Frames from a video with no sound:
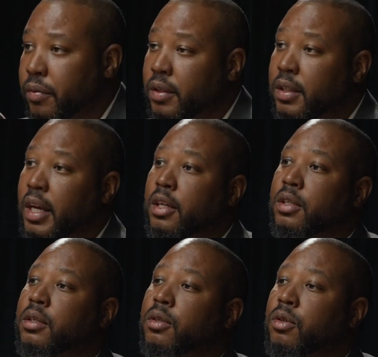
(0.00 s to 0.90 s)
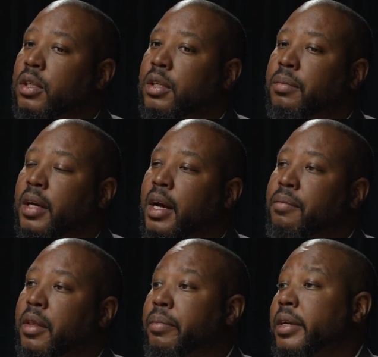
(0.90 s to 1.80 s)
say, should she
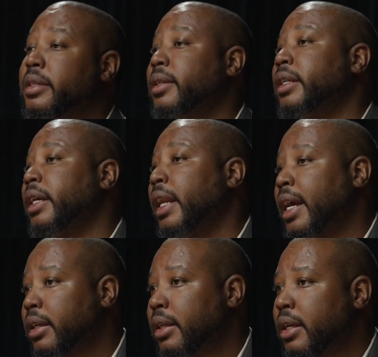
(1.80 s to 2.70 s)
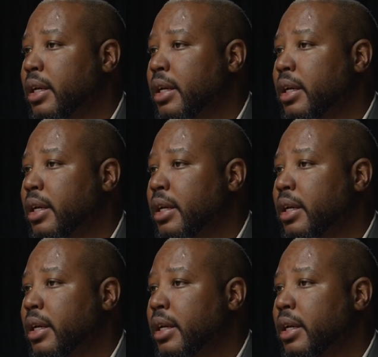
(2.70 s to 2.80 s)
become the president-elect,